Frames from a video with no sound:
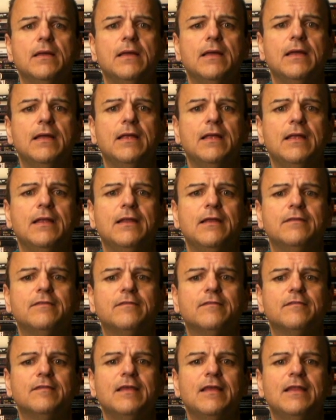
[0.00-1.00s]
And
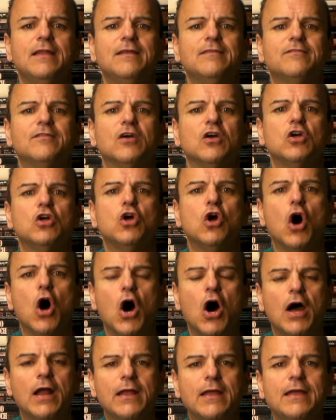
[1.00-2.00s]
it's a
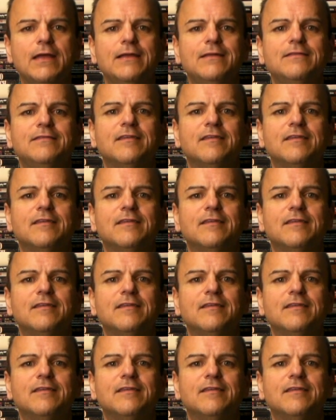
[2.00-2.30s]
gaudy,